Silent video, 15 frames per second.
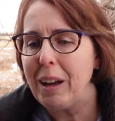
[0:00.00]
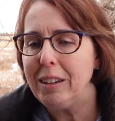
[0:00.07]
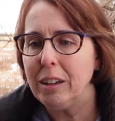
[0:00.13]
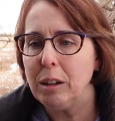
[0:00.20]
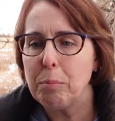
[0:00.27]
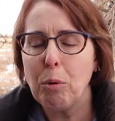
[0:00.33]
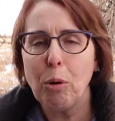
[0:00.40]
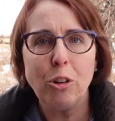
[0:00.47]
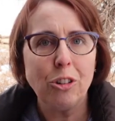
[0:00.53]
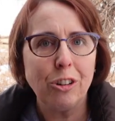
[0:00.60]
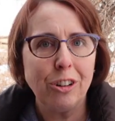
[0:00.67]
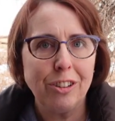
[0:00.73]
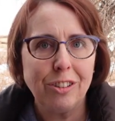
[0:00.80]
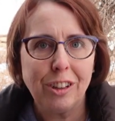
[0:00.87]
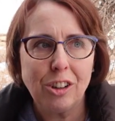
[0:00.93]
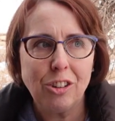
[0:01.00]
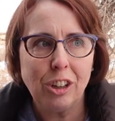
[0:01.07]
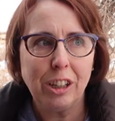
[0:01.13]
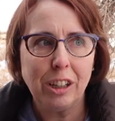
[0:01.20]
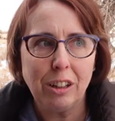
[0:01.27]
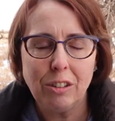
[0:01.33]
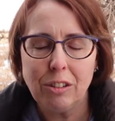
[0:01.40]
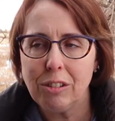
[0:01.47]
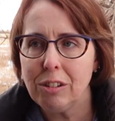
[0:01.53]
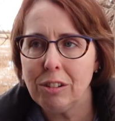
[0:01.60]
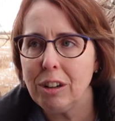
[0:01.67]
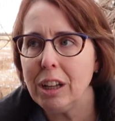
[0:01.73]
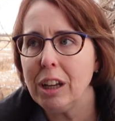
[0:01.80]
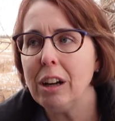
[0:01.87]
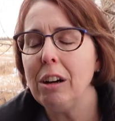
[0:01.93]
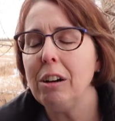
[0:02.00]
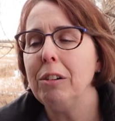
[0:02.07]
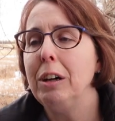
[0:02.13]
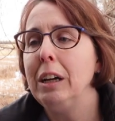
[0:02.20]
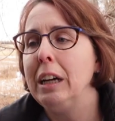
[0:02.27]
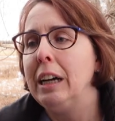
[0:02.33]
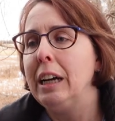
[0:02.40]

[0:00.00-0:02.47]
I did a portrait session in studio.